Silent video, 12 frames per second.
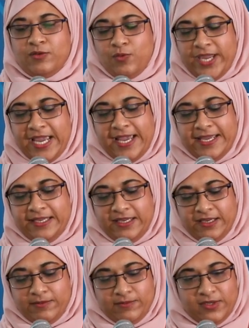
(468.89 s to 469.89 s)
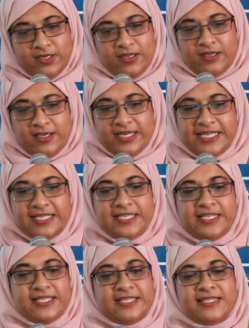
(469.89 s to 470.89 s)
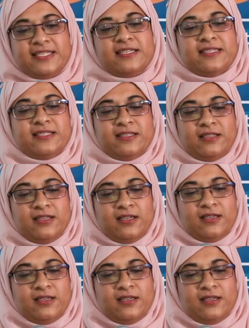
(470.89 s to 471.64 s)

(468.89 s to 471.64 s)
where I can really assist